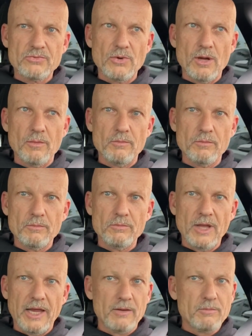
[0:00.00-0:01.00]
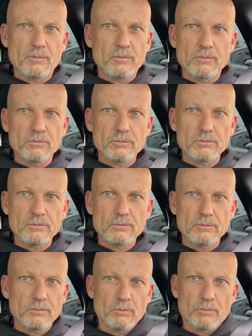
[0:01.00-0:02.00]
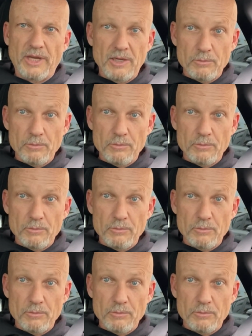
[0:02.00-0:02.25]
from like being